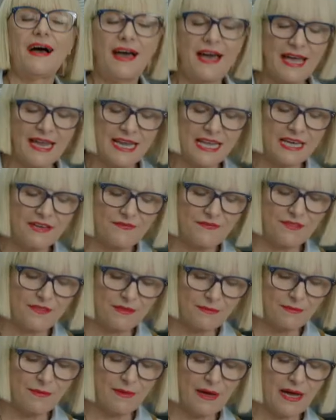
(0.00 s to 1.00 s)
I left
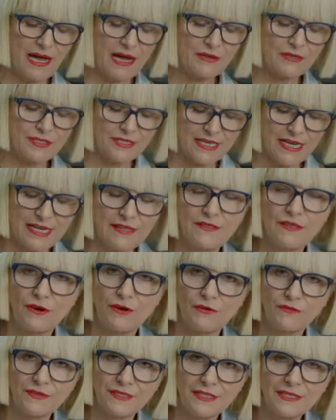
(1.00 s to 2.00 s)
them outside the
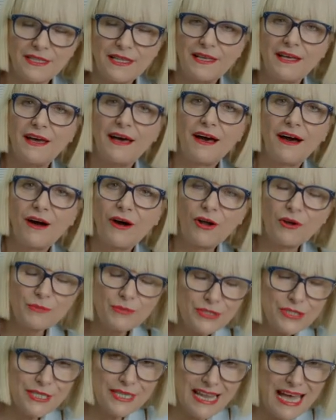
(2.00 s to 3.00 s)
oven
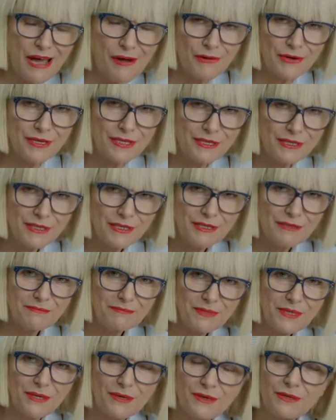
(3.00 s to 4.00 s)
almost an hour
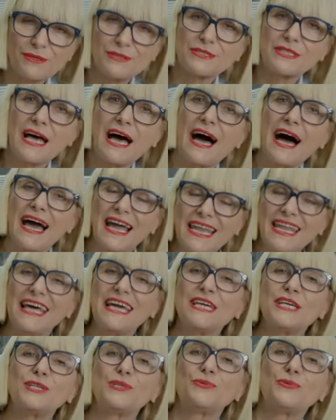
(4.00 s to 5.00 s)
because I
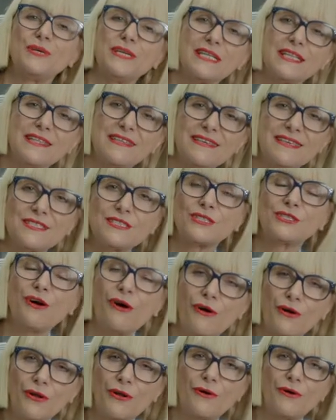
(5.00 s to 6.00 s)
like to eat this
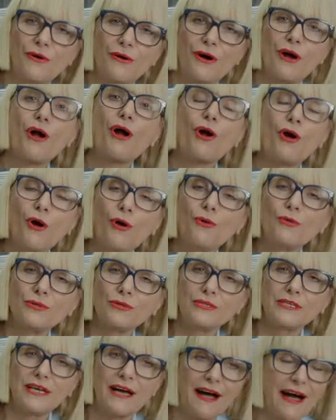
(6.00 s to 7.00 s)
Doro
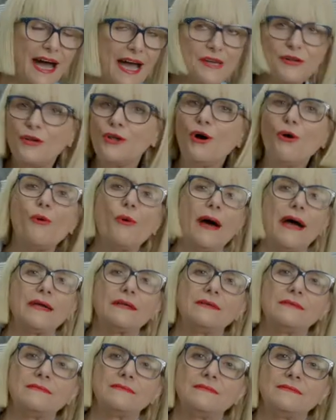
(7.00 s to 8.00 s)
cold. I don't know
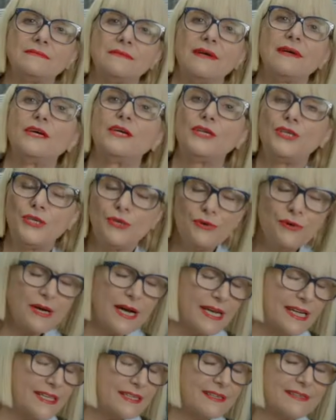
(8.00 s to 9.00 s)
why. You
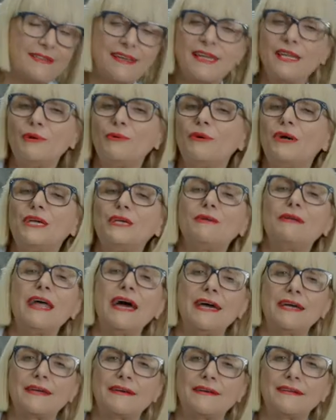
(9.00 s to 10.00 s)
can eat it any way you
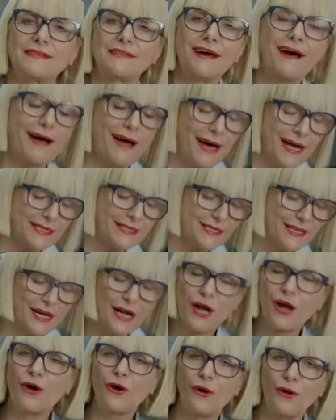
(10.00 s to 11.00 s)
like it, hot,
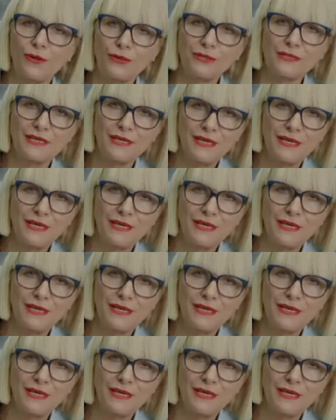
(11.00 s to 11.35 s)
cold,